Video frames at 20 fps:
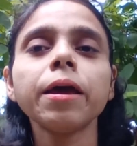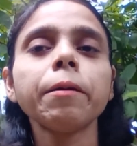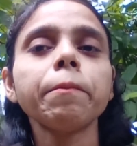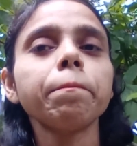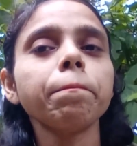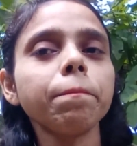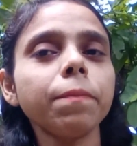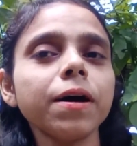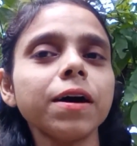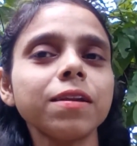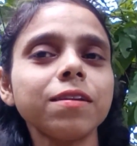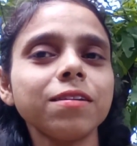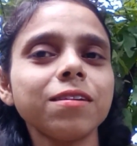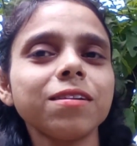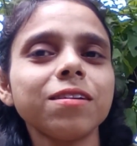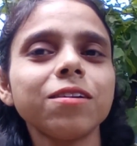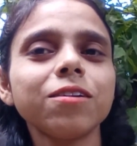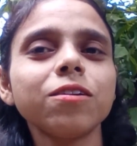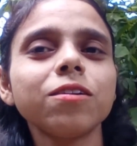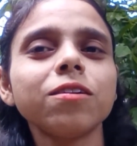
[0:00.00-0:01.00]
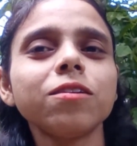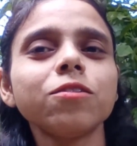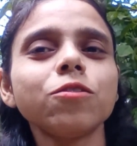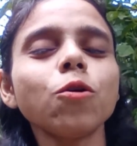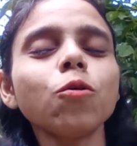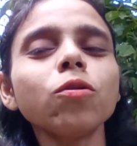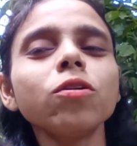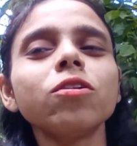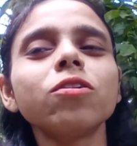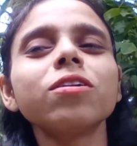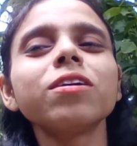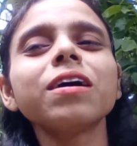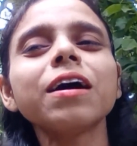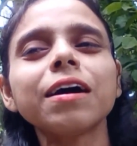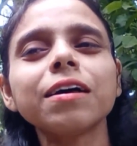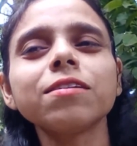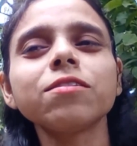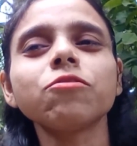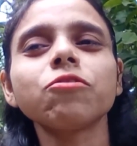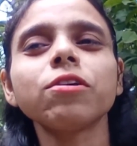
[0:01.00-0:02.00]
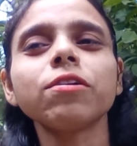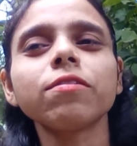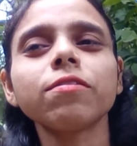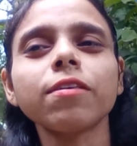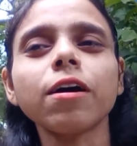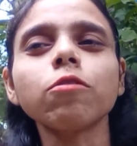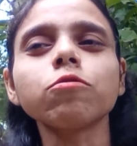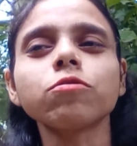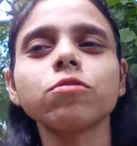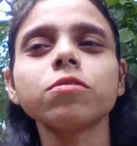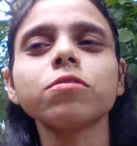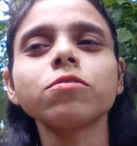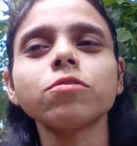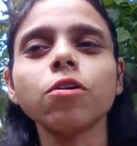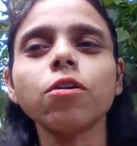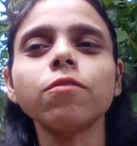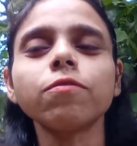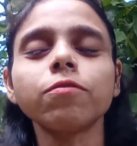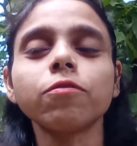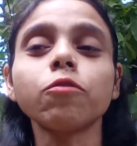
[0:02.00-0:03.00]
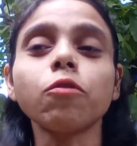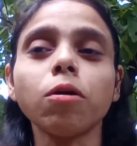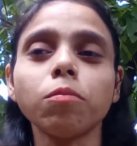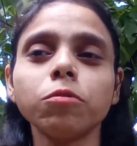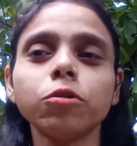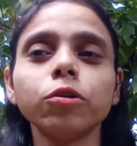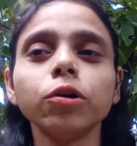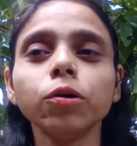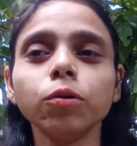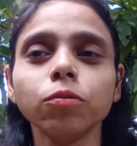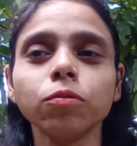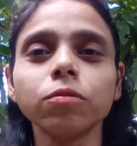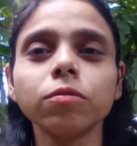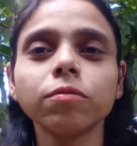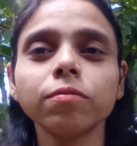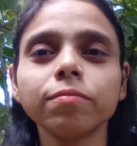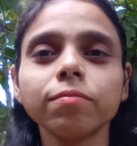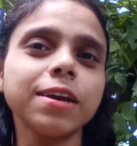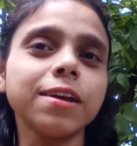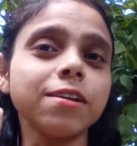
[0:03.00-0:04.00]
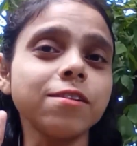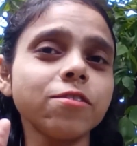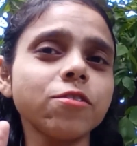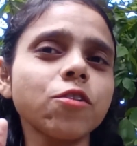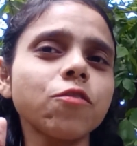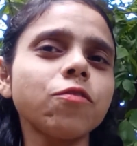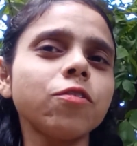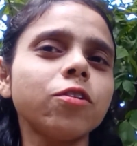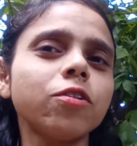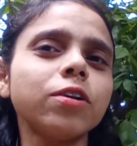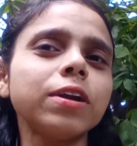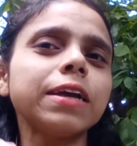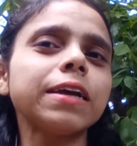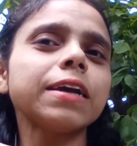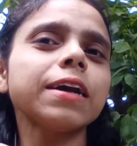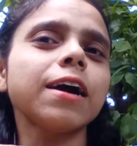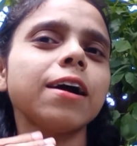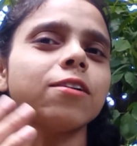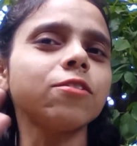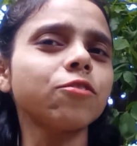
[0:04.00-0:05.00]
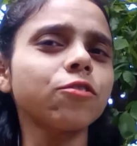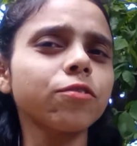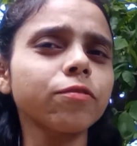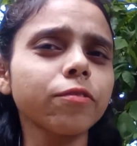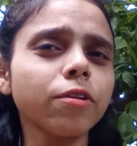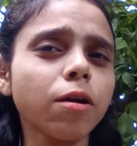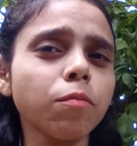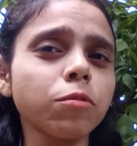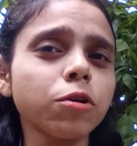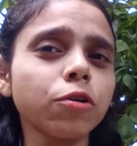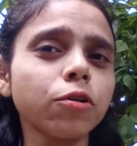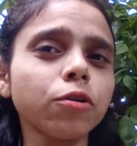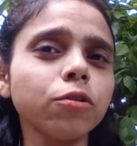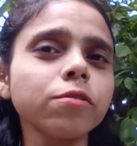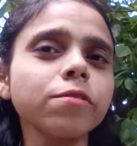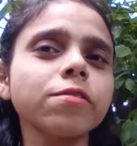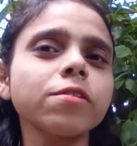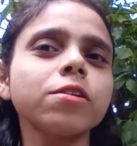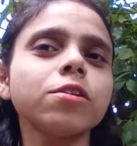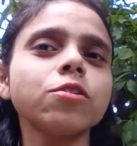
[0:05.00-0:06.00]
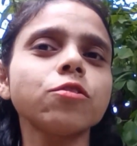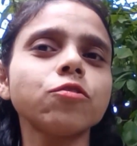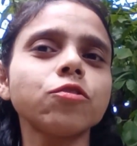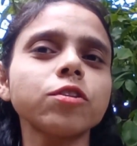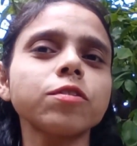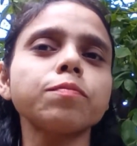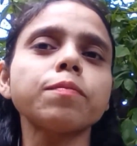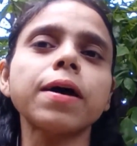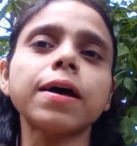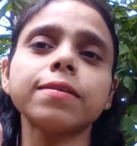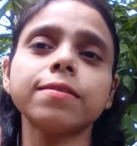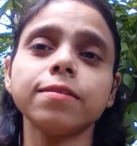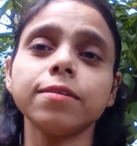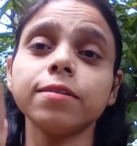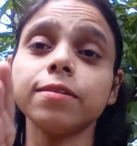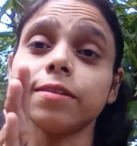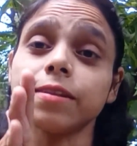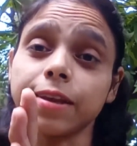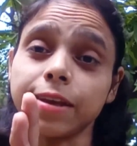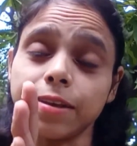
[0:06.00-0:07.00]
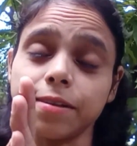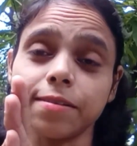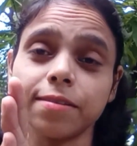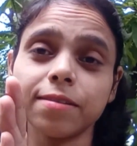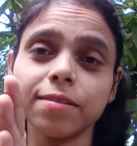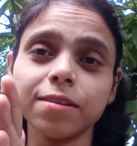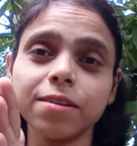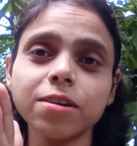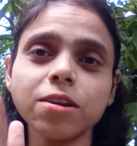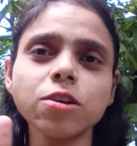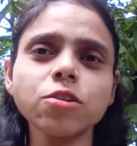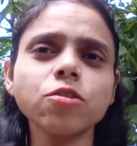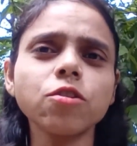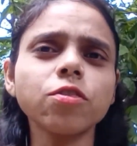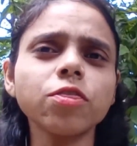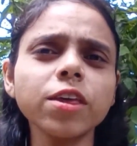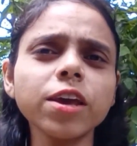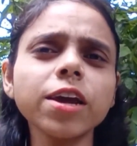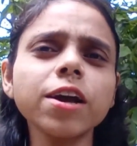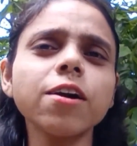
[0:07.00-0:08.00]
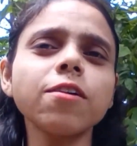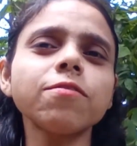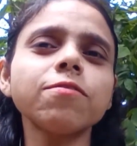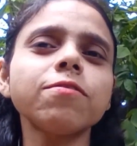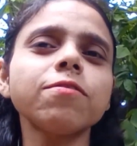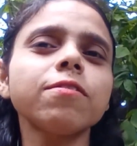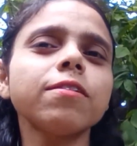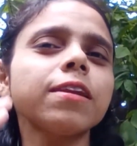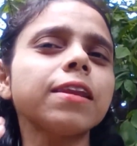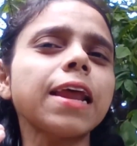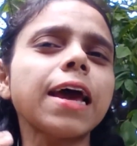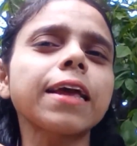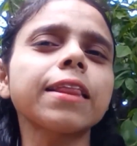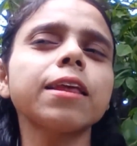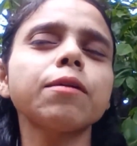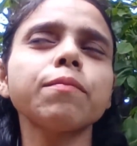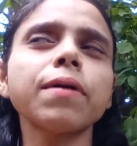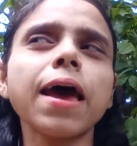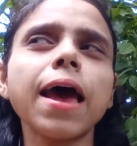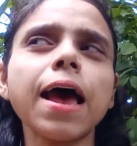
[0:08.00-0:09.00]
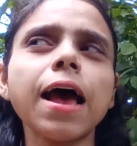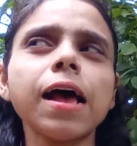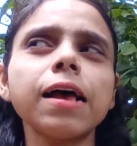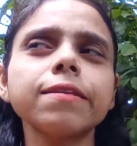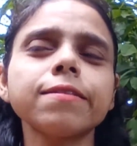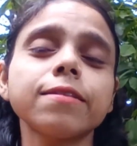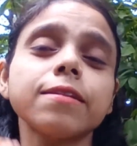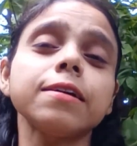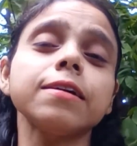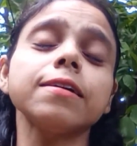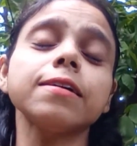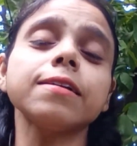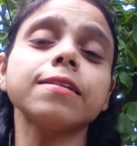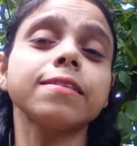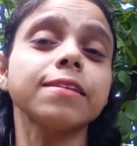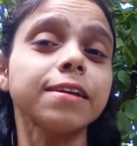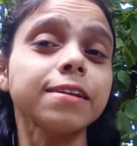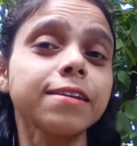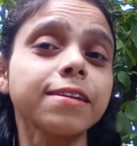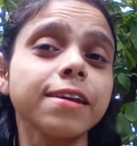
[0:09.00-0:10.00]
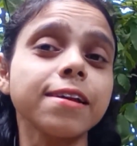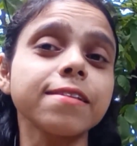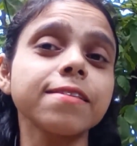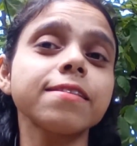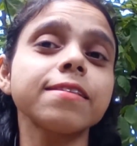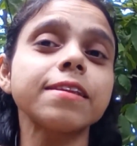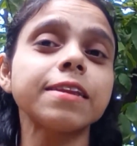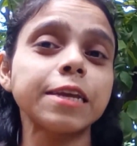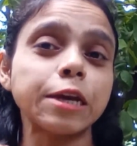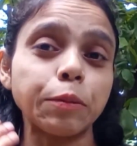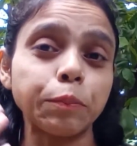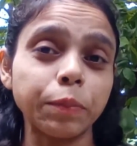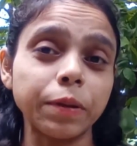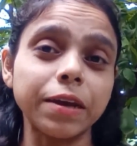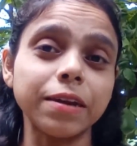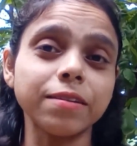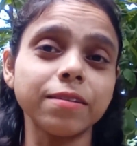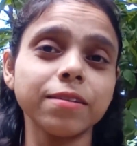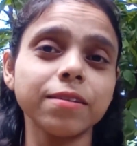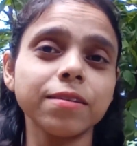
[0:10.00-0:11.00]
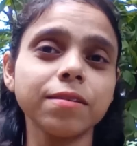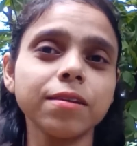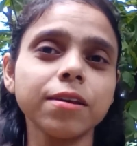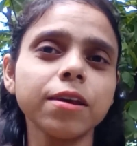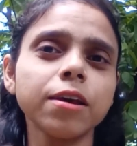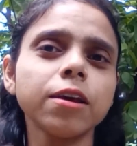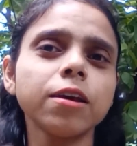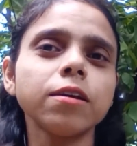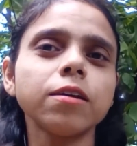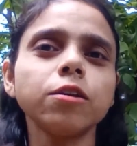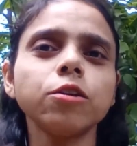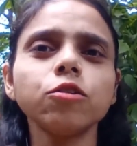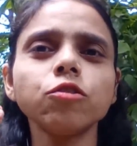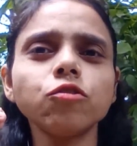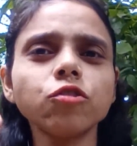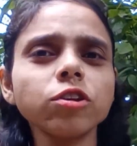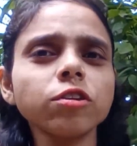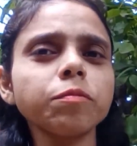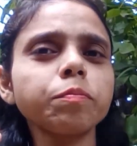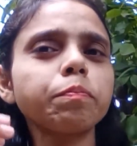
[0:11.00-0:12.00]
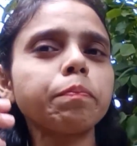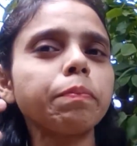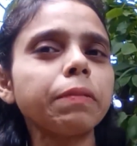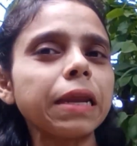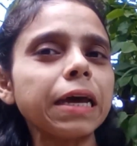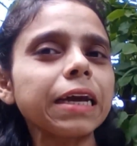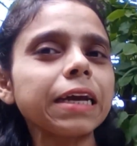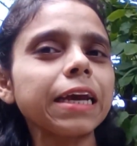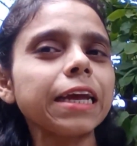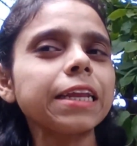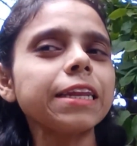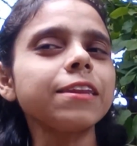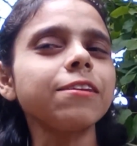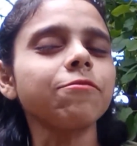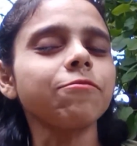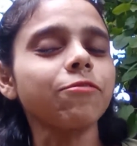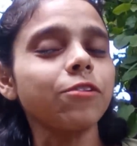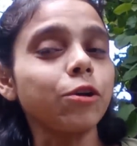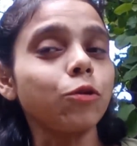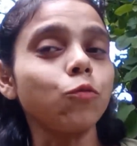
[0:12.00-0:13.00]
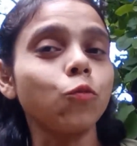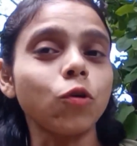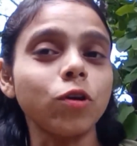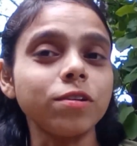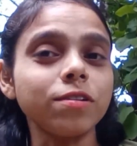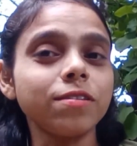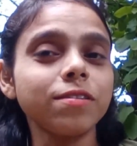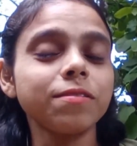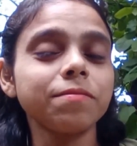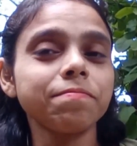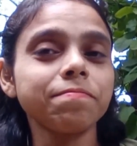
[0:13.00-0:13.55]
But don't learn hundreds, thousands of grammar rules. Instead of learning hundreds of grammar rules, you just mastered these. So think of like them as sentence templates. You just plug in different words.